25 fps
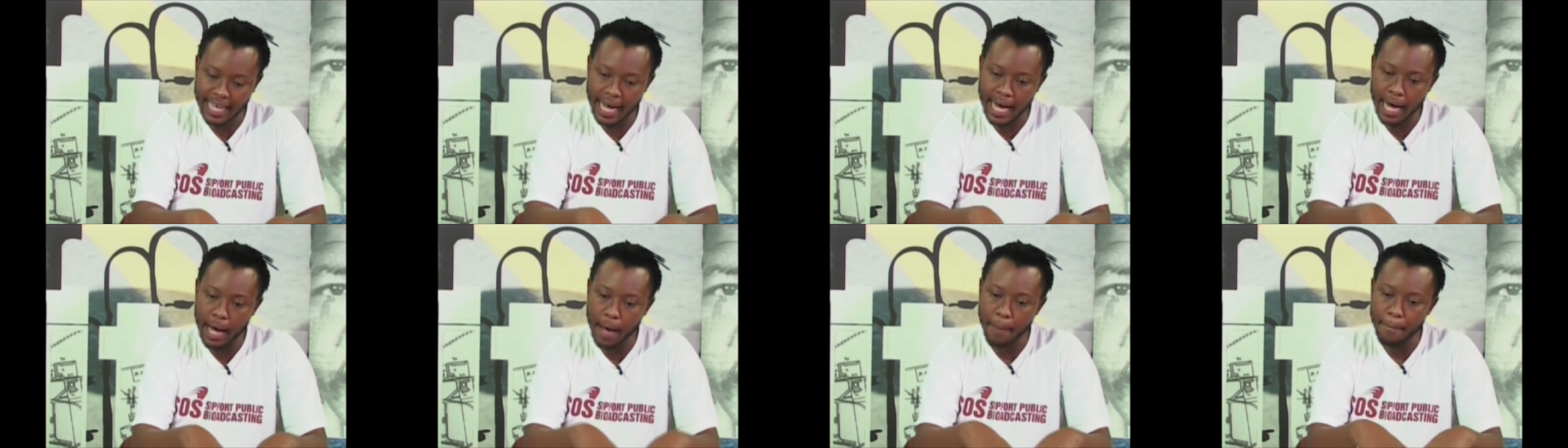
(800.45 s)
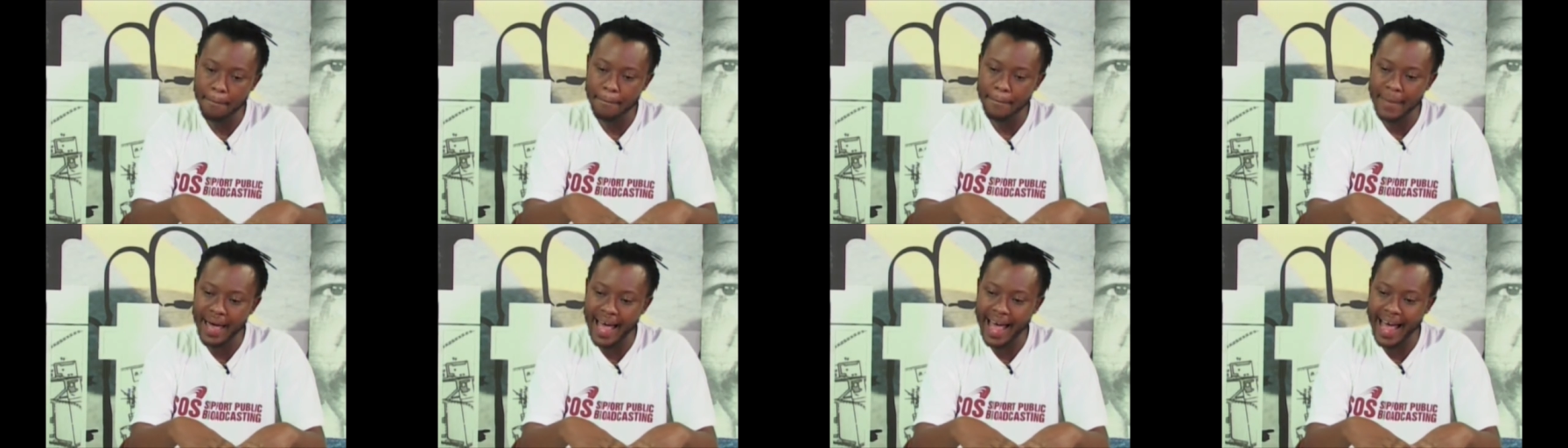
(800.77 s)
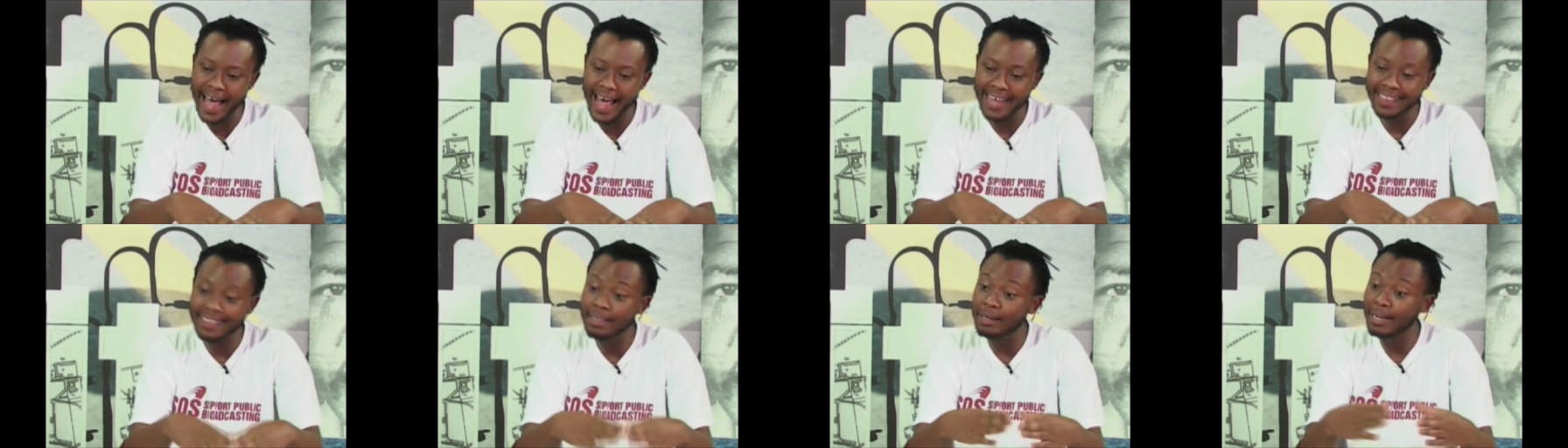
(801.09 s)

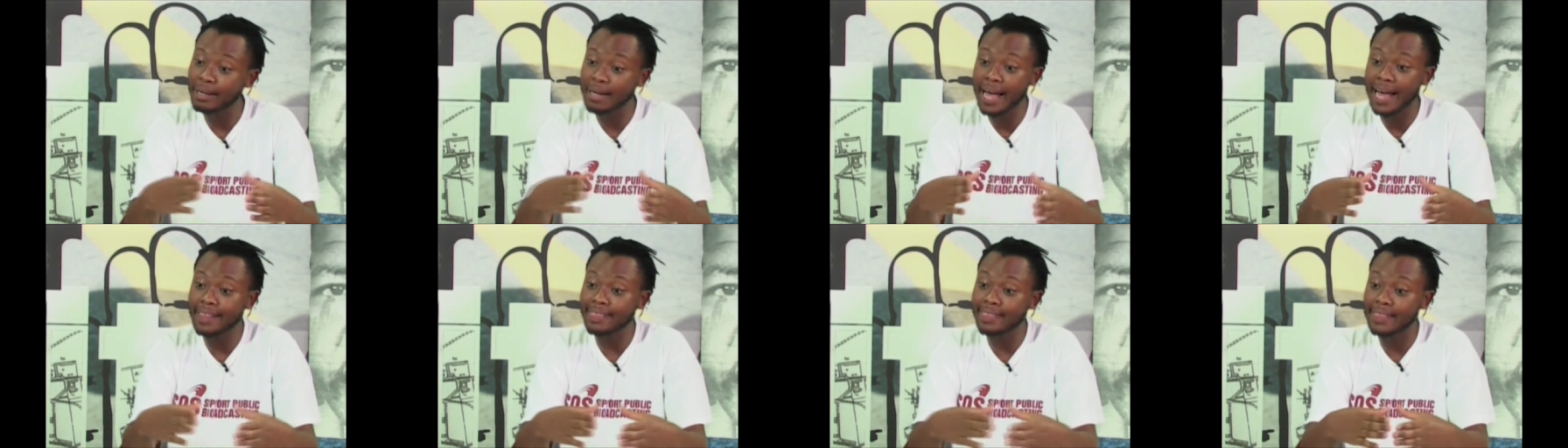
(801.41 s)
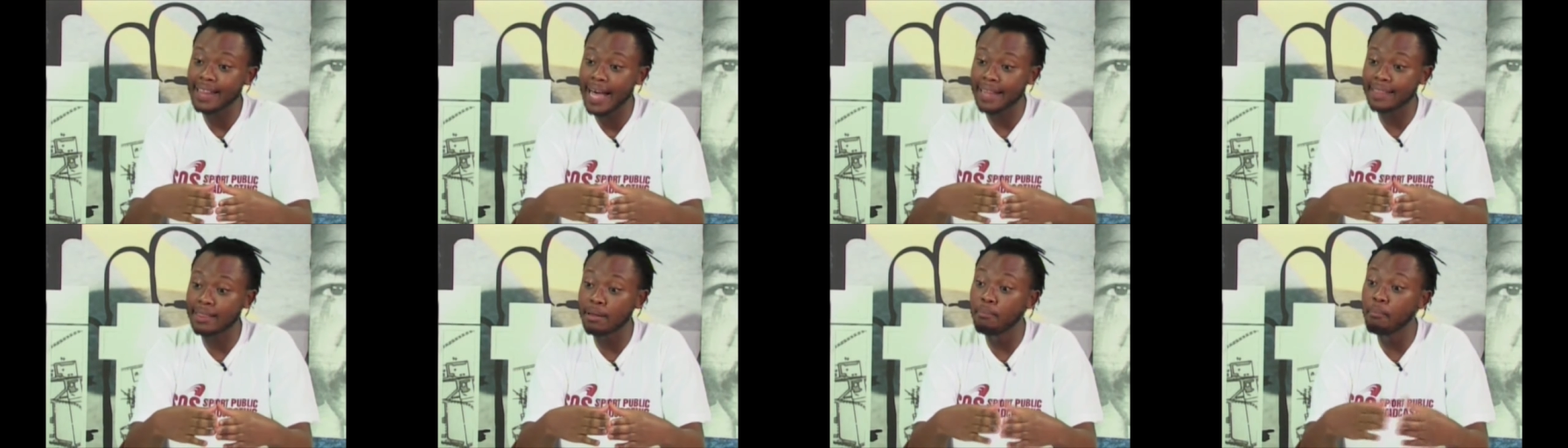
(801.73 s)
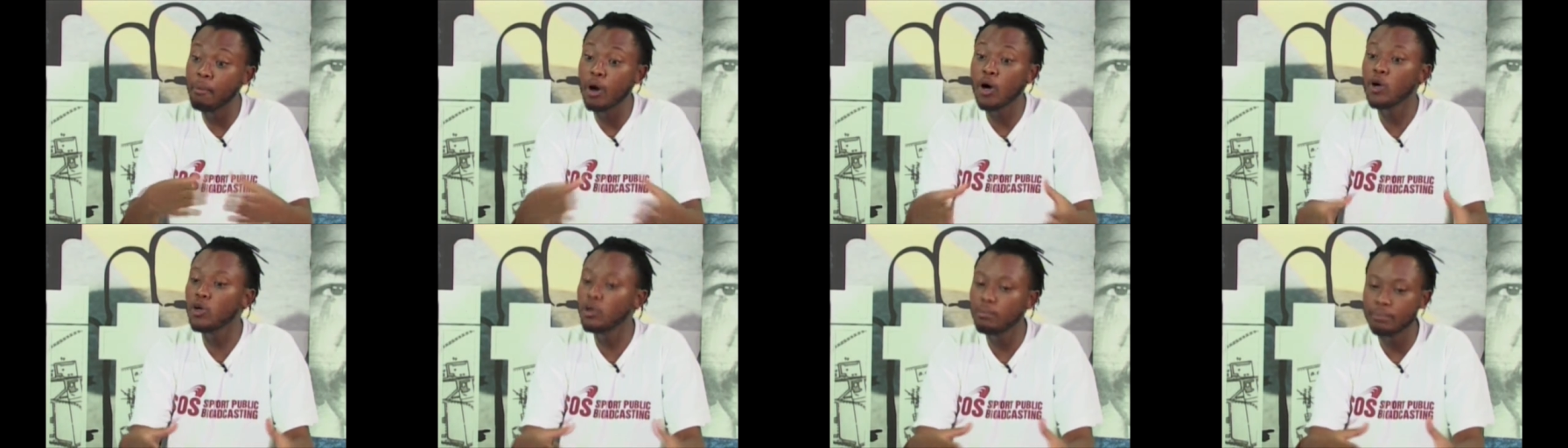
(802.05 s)
at the
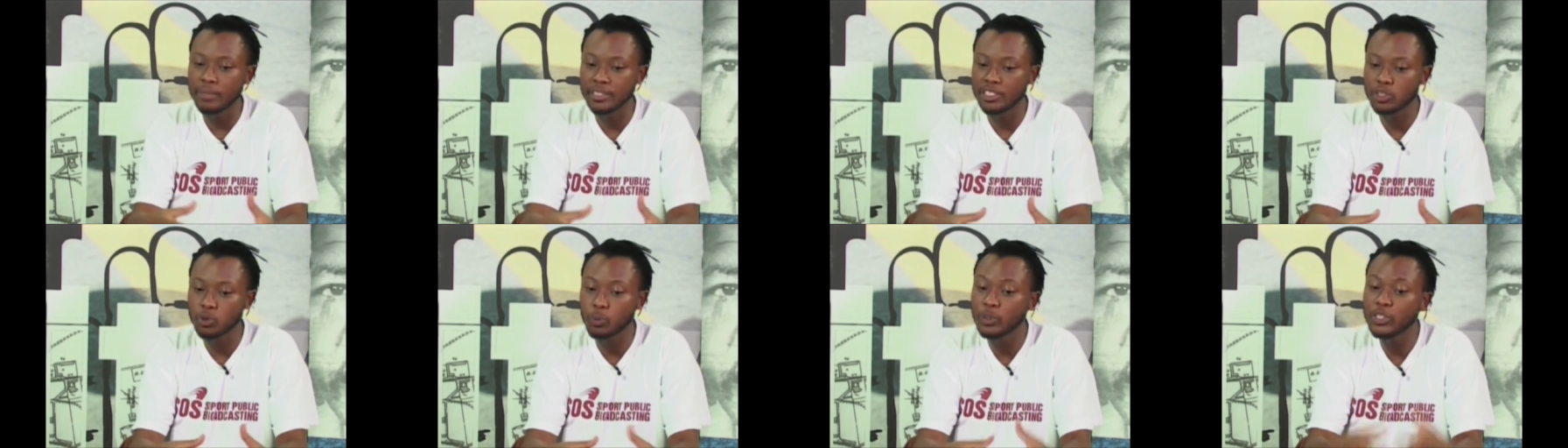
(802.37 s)
moment,